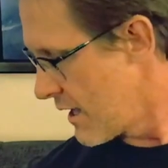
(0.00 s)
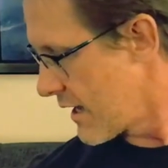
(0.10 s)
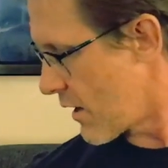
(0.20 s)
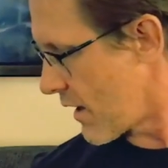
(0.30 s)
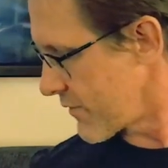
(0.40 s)

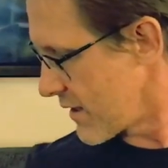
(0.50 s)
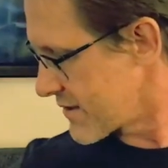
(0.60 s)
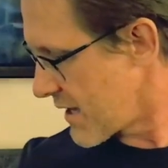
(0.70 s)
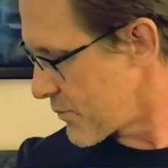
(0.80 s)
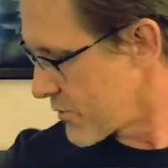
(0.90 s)
Now I've got a
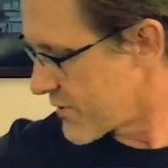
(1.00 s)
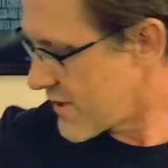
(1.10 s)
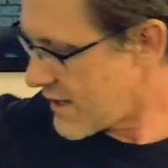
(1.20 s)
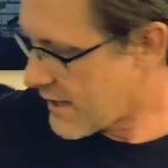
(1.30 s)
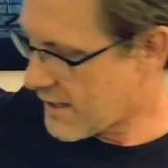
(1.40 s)
sampler
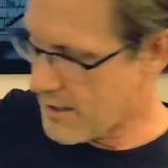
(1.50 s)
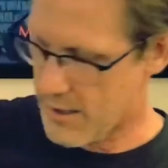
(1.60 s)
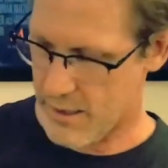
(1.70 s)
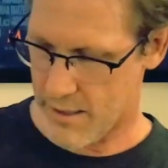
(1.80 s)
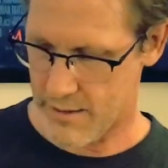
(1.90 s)
set
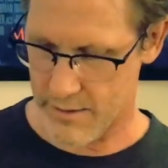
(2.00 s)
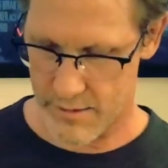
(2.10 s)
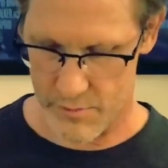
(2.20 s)
here, and this is